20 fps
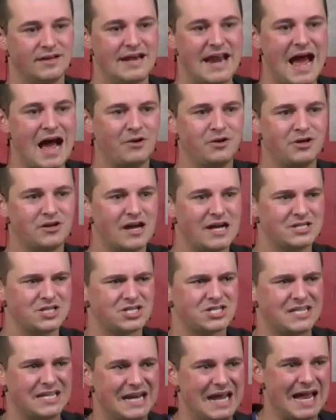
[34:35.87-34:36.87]
Now you're not
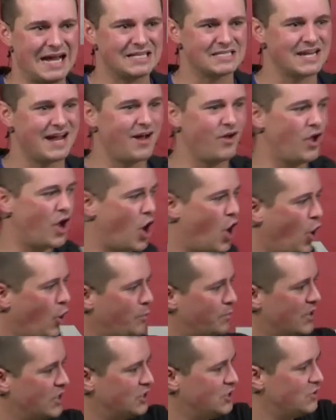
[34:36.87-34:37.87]
just an exile
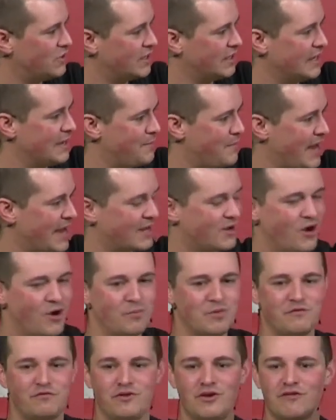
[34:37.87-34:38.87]
hoping you can get back
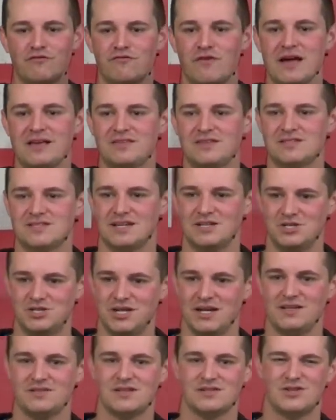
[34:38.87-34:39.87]
home. If your faith is in
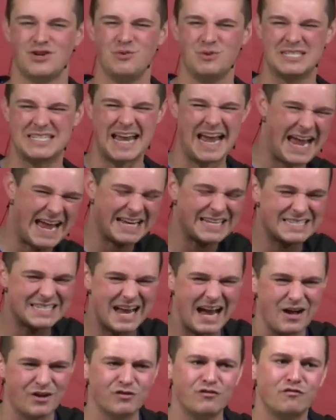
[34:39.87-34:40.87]
Jesus who was
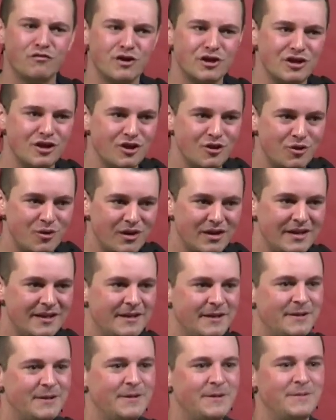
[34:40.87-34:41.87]
exiled for you,
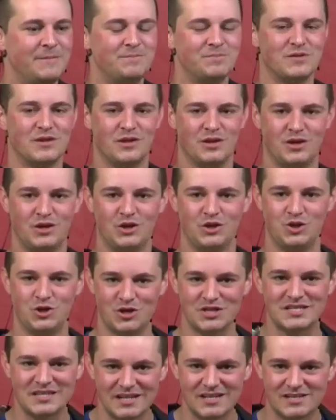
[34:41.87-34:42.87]

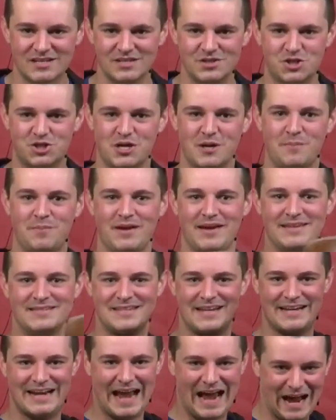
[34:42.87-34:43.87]
your citizenship is
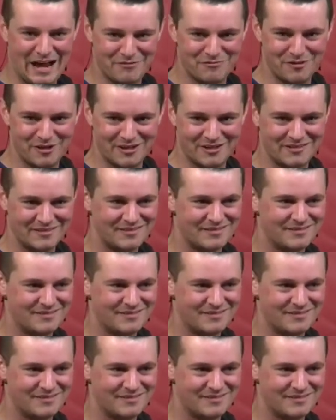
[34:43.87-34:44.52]
in heaven.